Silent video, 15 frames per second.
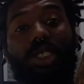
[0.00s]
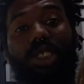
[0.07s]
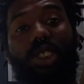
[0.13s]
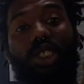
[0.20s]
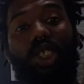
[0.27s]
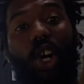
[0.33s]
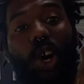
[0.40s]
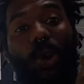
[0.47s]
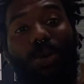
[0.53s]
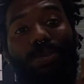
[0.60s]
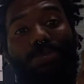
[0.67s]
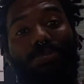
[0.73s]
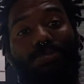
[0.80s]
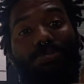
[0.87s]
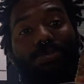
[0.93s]
So,
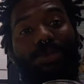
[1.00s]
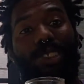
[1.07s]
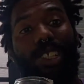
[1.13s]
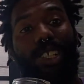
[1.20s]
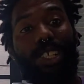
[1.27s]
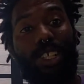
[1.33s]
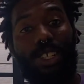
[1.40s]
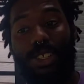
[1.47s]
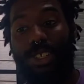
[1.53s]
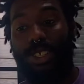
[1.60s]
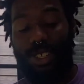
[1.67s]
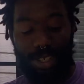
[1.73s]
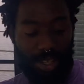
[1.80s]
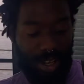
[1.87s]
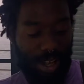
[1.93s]

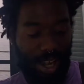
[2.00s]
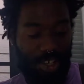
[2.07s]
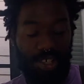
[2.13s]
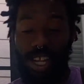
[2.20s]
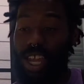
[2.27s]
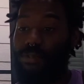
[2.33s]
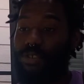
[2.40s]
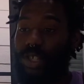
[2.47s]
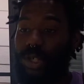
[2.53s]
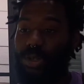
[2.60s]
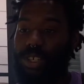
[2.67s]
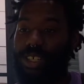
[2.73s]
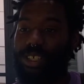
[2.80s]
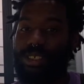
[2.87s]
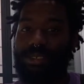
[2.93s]
actually I have two
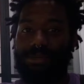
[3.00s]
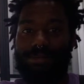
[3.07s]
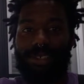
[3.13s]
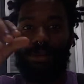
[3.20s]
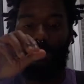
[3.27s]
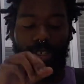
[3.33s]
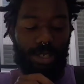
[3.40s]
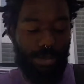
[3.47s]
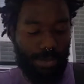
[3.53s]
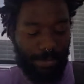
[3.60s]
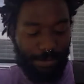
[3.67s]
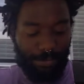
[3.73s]
here. I'm tripping.